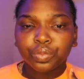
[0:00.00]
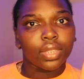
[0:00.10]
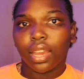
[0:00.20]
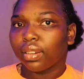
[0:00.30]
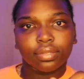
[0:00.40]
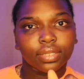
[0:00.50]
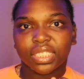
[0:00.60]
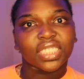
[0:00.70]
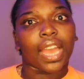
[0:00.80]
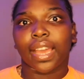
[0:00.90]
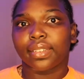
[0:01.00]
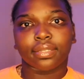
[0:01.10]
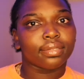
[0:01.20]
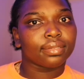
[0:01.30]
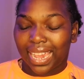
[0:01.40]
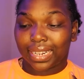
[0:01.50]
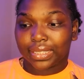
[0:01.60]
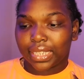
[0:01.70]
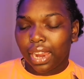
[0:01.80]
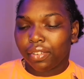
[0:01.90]
No, it's not. Kind of
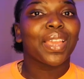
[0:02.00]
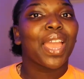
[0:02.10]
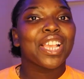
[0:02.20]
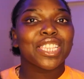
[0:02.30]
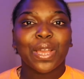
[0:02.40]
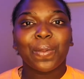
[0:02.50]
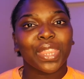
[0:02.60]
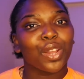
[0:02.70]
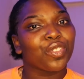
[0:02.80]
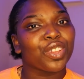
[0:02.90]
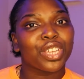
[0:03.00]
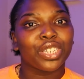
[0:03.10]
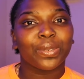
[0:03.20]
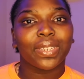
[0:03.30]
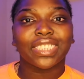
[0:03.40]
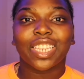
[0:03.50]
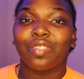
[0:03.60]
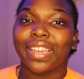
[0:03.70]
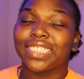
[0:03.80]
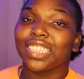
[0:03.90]
scary. So without further ado, let's
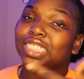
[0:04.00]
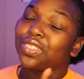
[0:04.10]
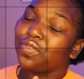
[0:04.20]
get right into this